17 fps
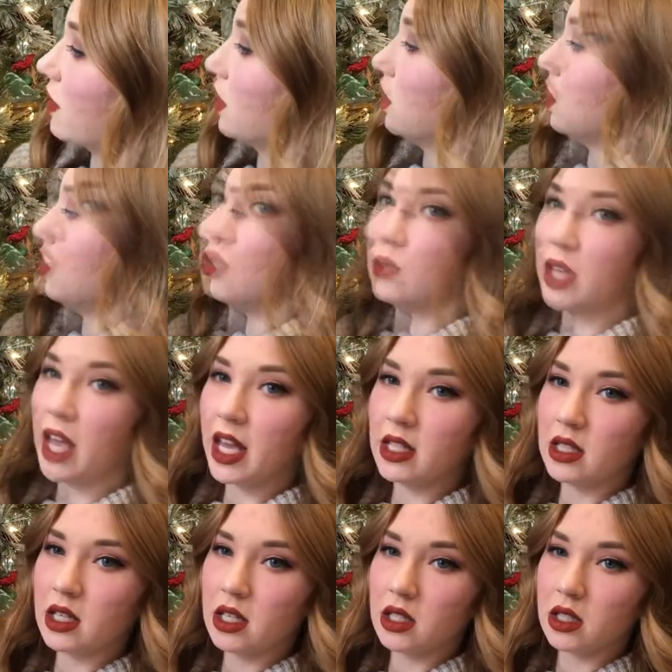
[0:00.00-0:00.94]
little
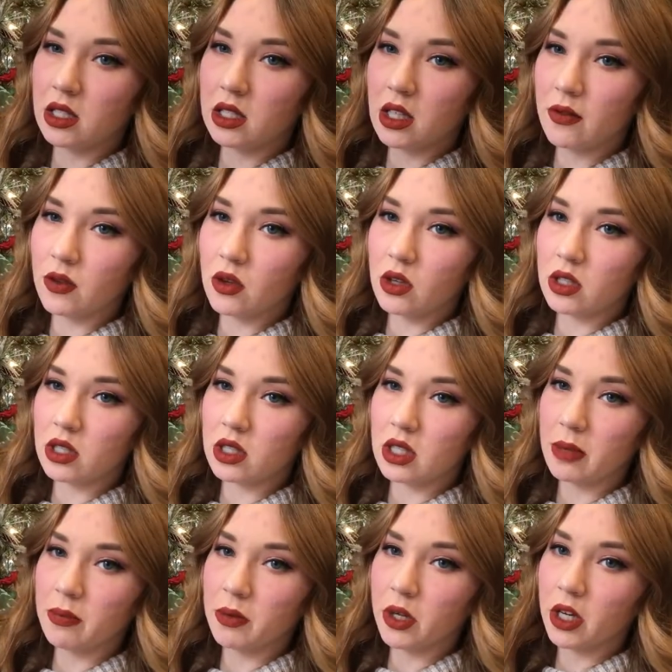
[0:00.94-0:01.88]
suitcases and stuff. You can
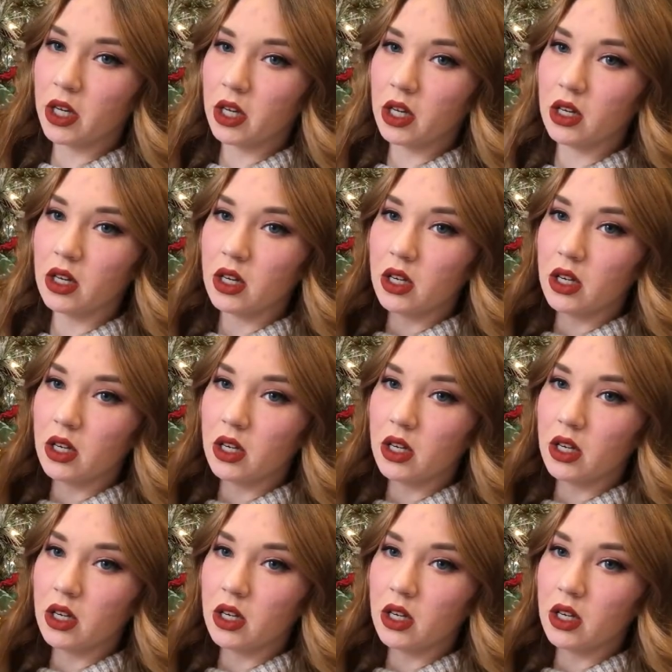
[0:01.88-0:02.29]
slip your